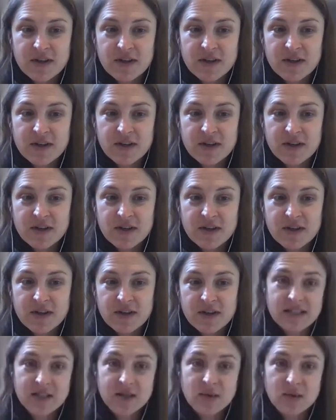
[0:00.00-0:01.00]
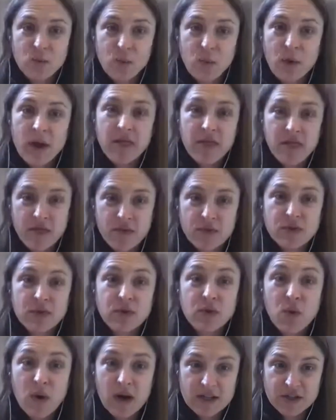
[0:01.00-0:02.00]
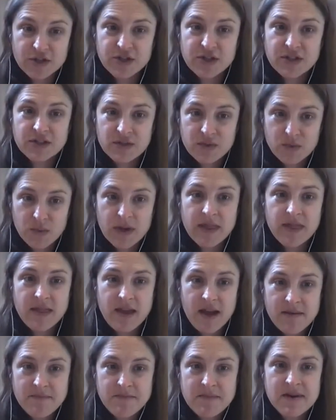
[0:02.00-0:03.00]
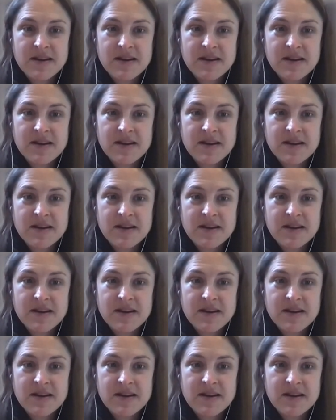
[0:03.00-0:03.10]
and capacity through questions with them.